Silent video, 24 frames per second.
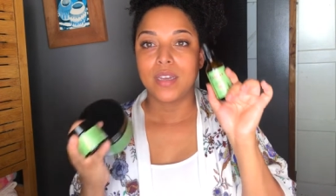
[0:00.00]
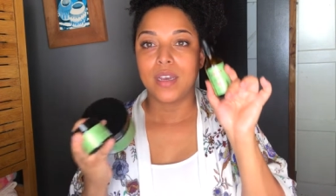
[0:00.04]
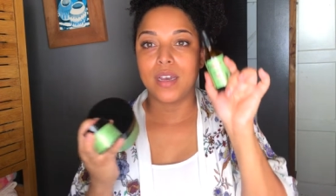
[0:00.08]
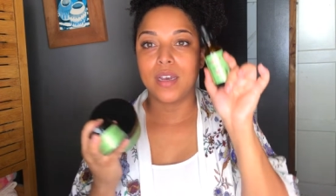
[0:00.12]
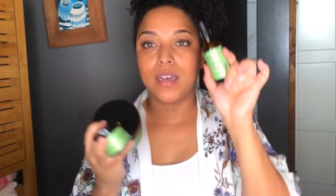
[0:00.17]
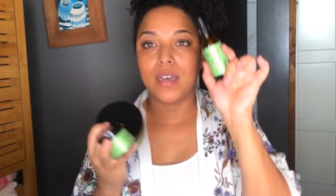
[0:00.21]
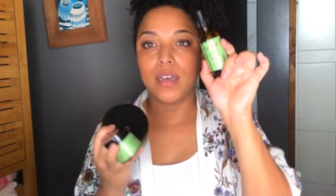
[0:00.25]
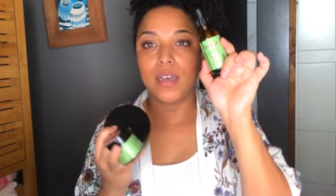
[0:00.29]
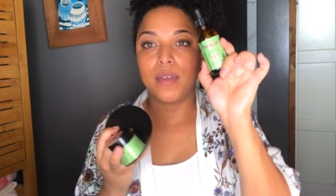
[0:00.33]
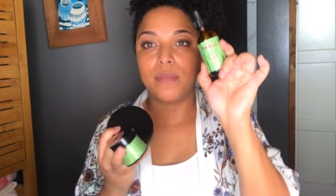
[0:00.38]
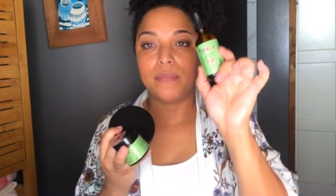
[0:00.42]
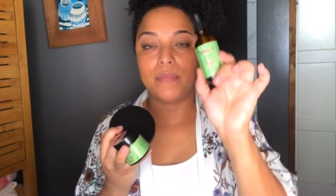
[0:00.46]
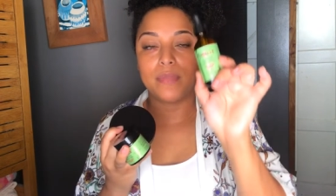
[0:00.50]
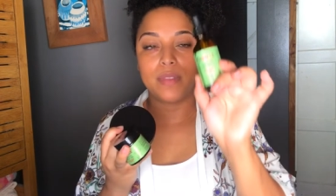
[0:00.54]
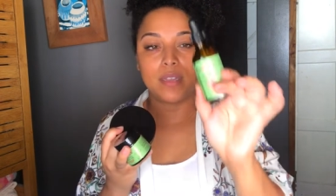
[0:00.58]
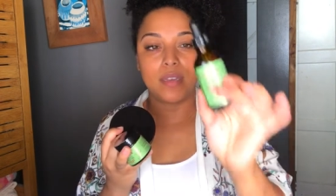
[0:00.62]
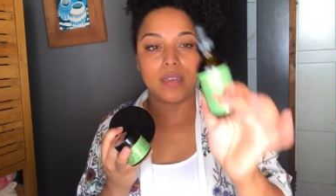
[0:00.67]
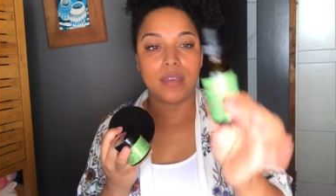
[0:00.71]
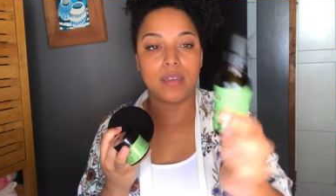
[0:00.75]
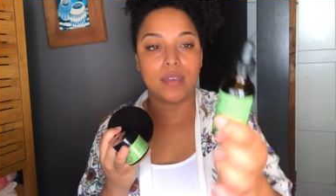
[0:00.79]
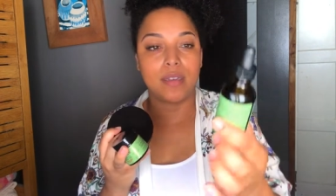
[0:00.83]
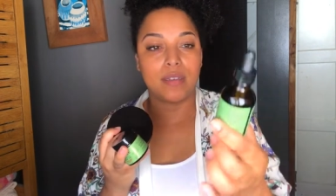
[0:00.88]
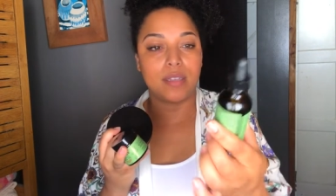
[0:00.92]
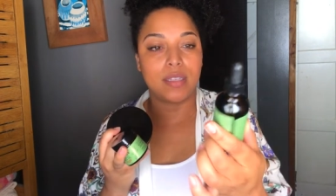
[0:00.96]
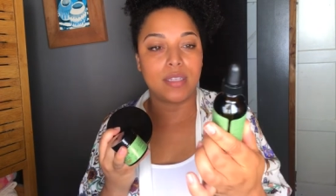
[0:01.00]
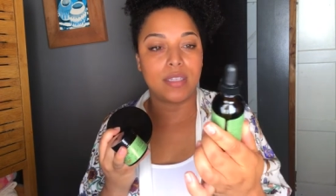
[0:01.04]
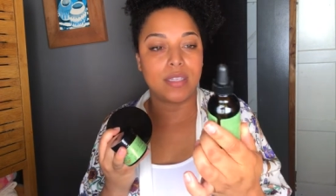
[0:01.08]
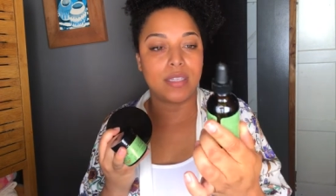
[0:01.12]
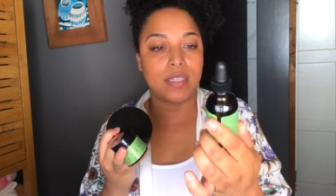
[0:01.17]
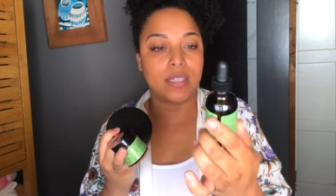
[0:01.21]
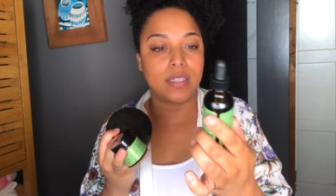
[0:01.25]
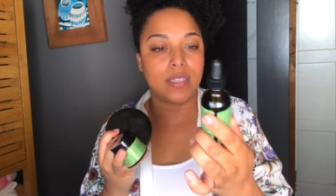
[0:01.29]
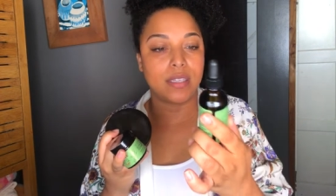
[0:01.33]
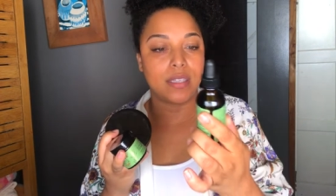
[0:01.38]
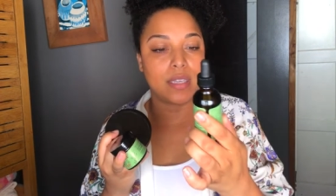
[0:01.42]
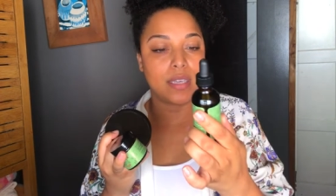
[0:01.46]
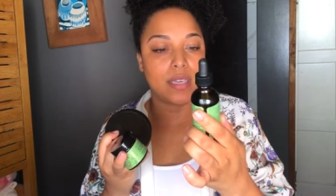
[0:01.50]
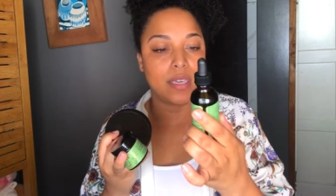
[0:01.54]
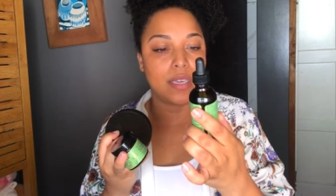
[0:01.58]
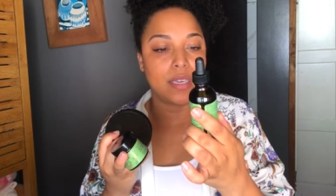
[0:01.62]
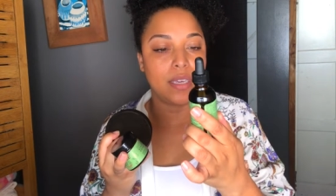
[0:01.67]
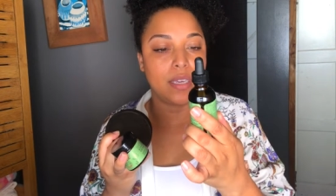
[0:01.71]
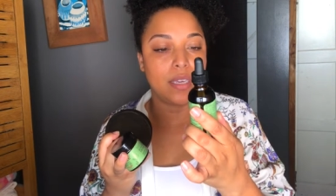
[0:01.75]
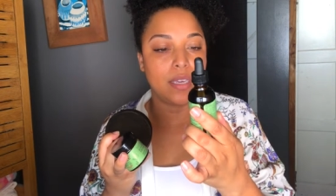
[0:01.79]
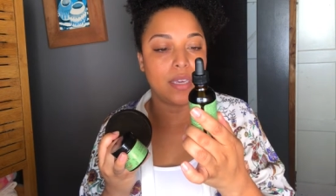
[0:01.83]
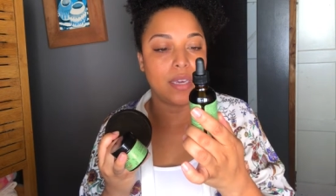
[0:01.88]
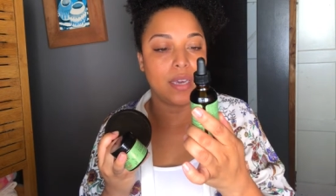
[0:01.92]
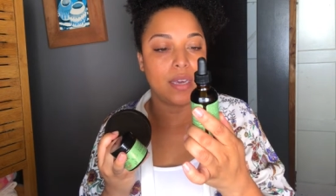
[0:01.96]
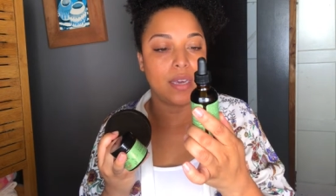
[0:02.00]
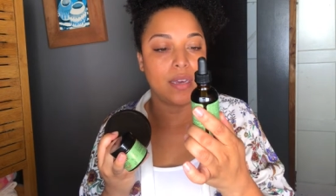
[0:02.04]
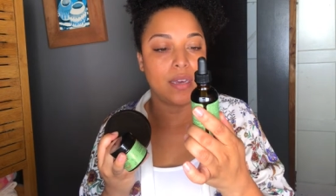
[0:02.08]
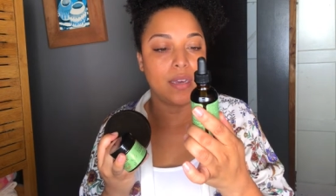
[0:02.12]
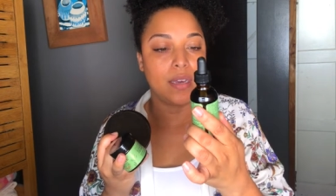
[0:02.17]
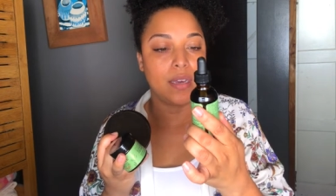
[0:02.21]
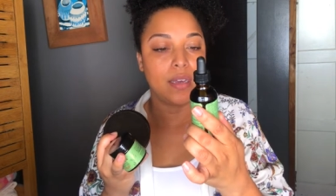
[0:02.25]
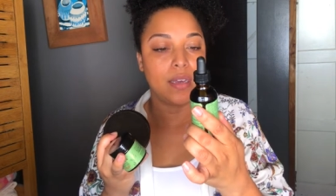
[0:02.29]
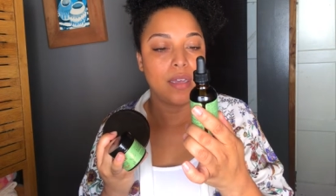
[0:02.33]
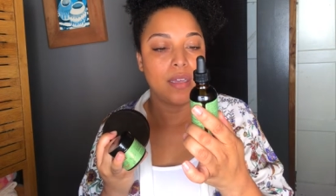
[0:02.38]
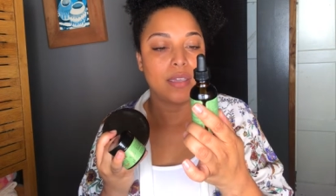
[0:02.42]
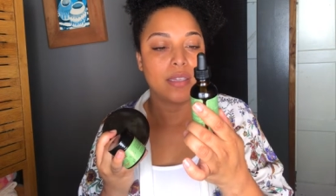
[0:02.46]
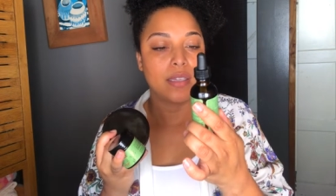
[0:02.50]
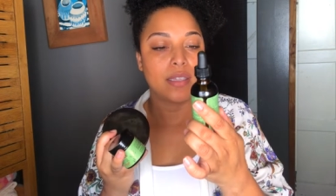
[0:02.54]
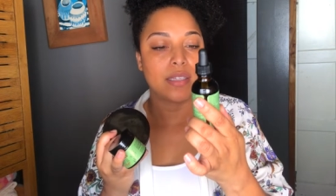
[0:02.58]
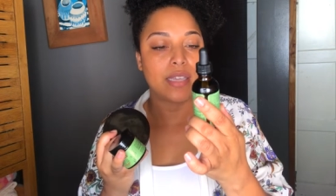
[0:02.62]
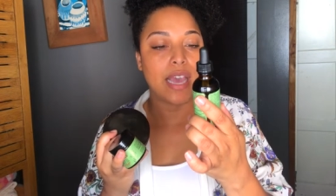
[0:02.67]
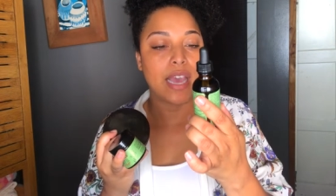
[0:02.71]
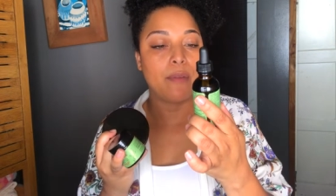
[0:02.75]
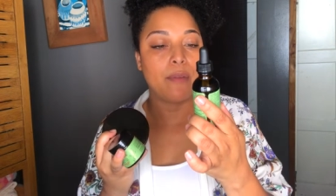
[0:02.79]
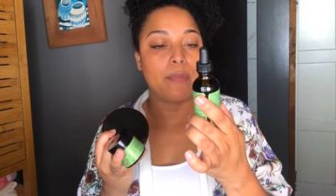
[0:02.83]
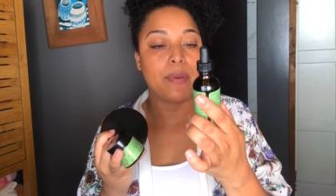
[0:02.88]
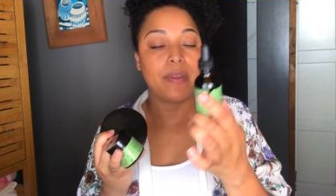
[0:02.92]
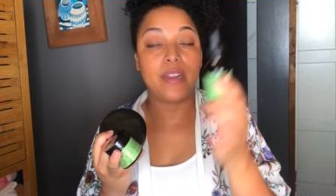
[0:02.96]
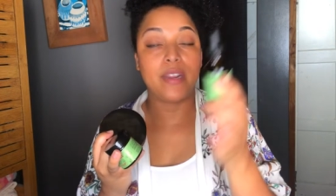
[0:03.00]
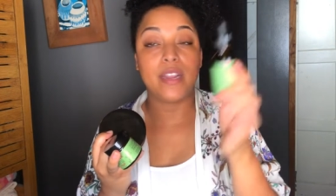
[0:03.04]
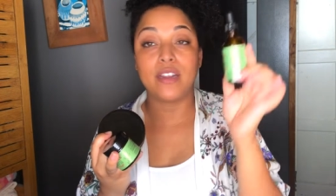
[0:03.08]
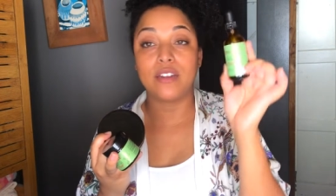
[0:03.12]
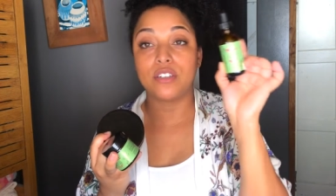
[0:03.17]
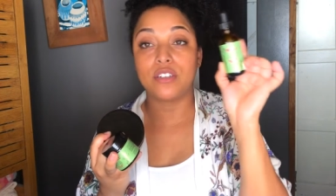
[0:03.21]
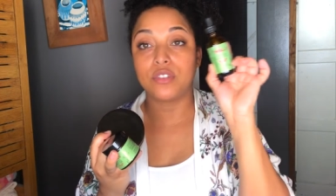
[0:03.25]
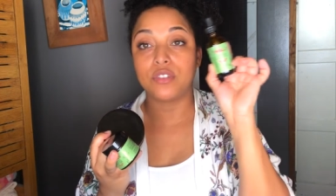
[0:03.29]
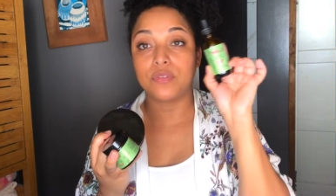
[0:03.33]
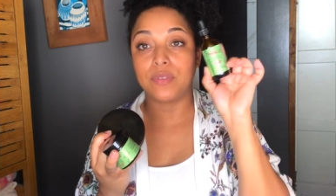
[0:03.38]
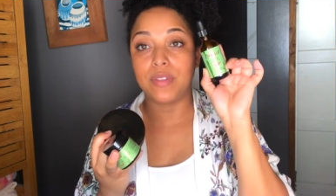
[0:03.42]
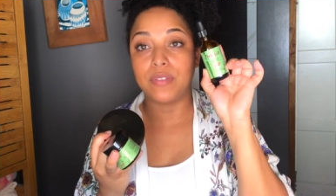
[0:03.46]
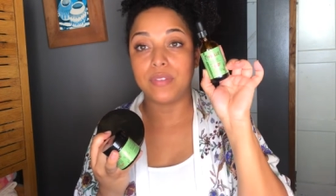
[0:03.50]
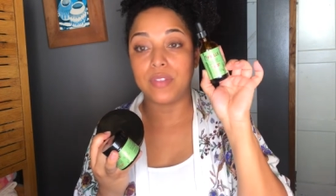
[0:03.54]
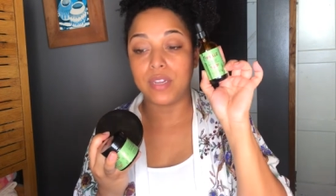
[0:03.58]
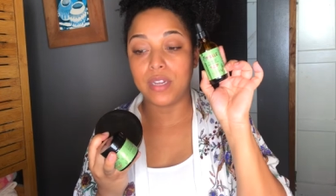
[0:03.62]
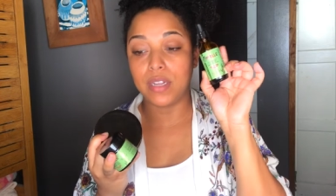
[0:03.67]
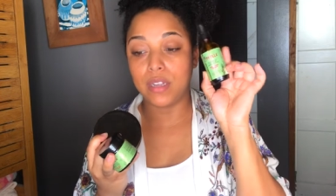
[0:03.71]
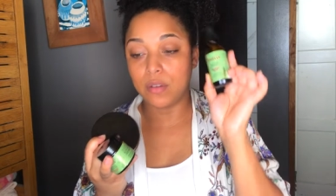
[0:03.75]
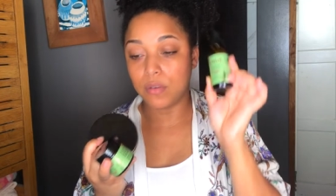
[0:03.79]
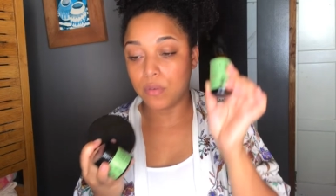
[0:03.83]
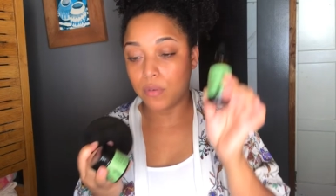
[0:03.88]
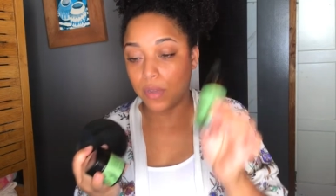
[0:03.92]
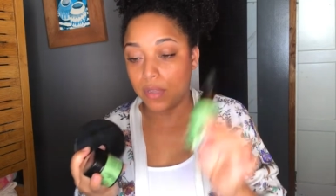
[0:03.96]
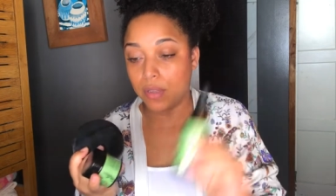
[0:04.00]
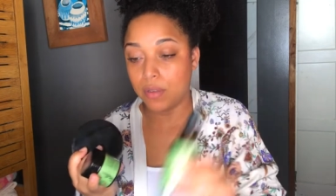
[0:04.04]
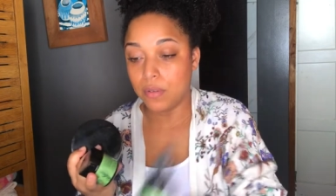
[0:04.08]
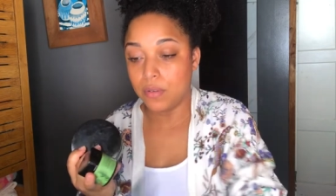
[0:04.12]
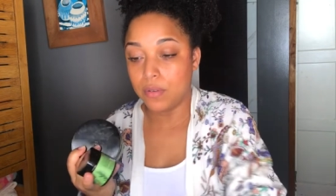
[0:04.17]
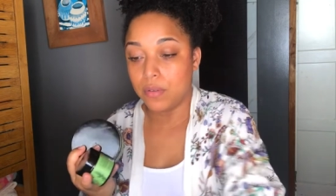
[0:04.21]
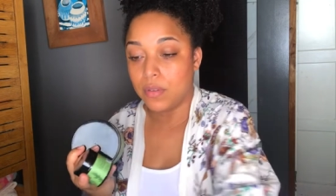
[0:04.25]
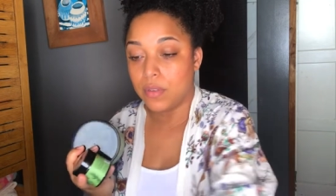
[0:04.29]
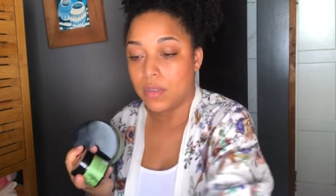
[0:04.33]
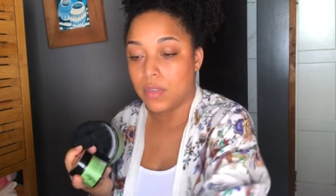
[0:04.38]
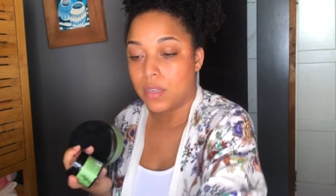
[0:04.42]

Um, the This is the scalp and hair strengthening oil.